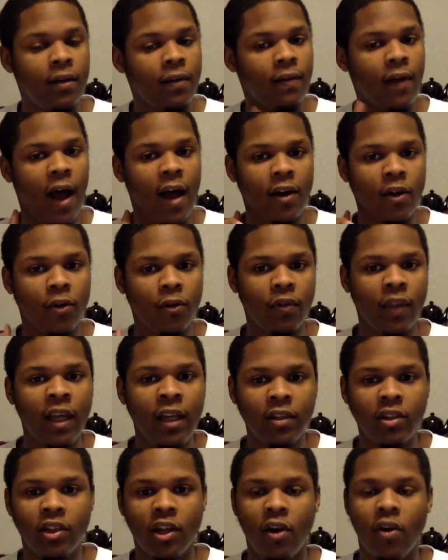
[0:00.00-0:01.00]
I don't
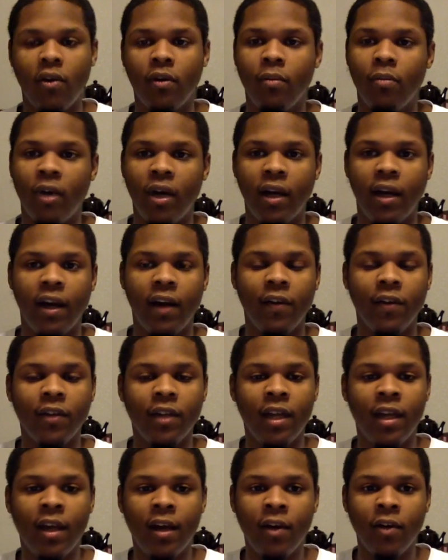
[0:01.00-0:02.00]
think so. But
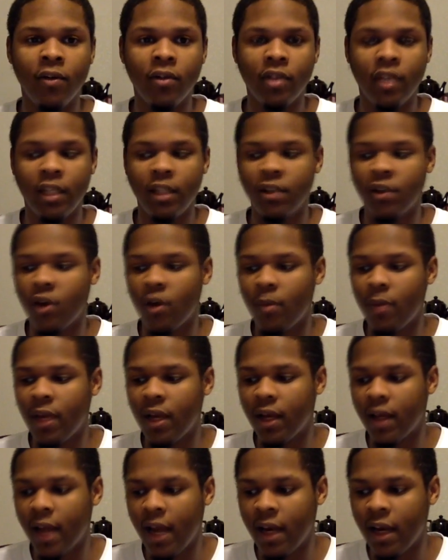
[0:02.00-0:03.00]
everything else, he's going to be a
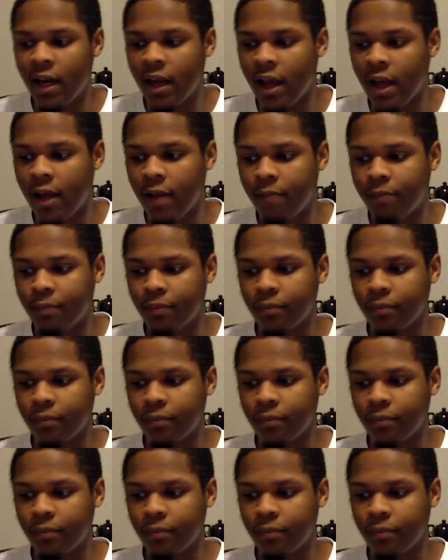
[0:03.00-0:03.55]
candidate.